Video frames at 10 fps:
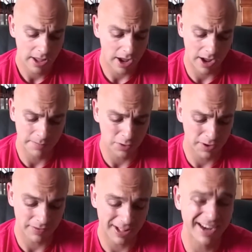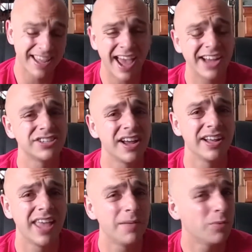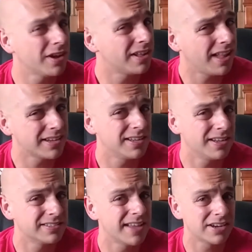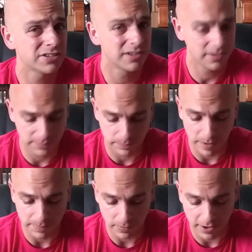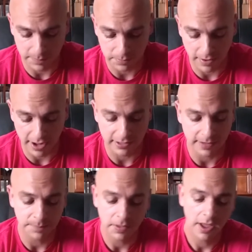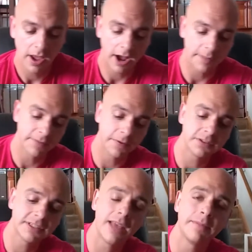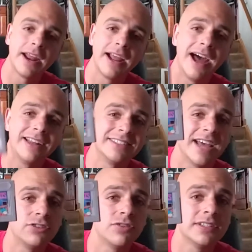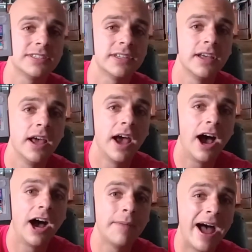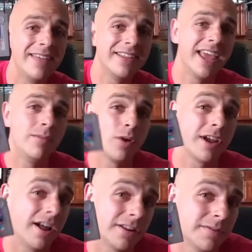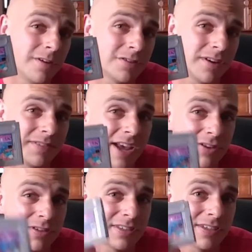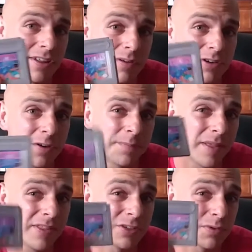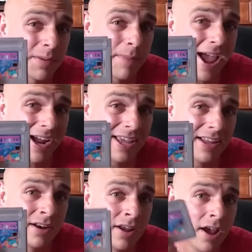don't have a lot of cash, Game Boy collecting is actually, might be right up your alley. The first game that I got is Tetris. I had the Game Boy Color version of Tetris as the original. This was a pack-in